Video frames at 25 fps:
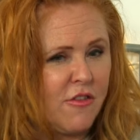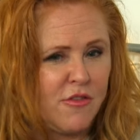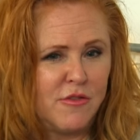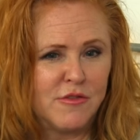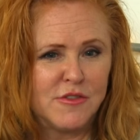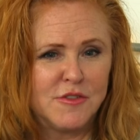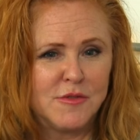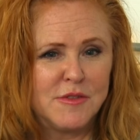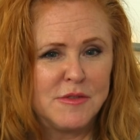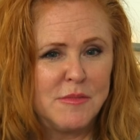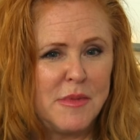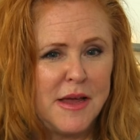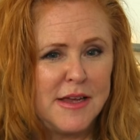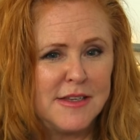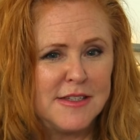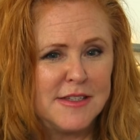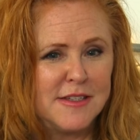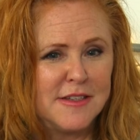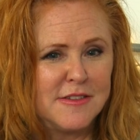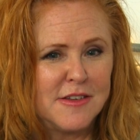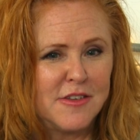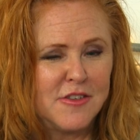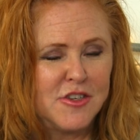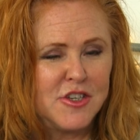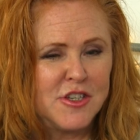I thought she was
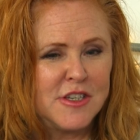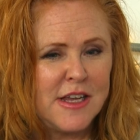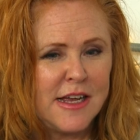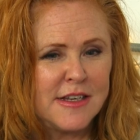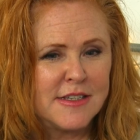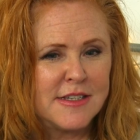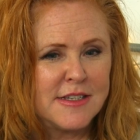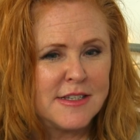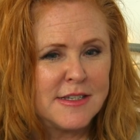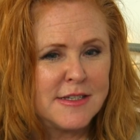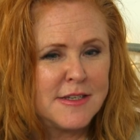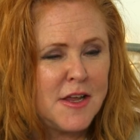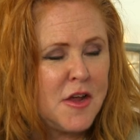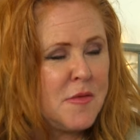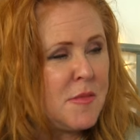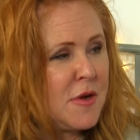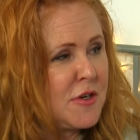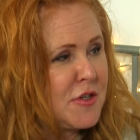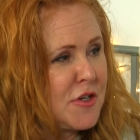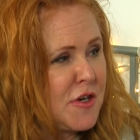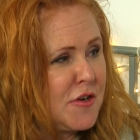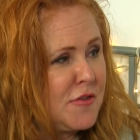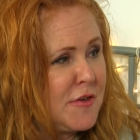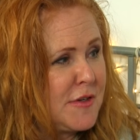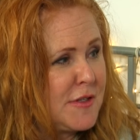amazing. She had so
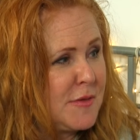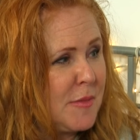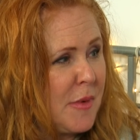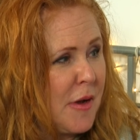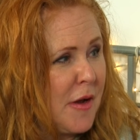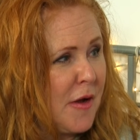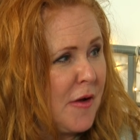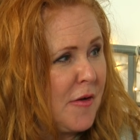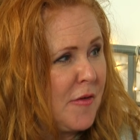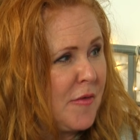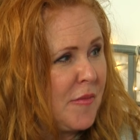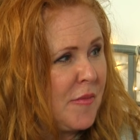much charisma.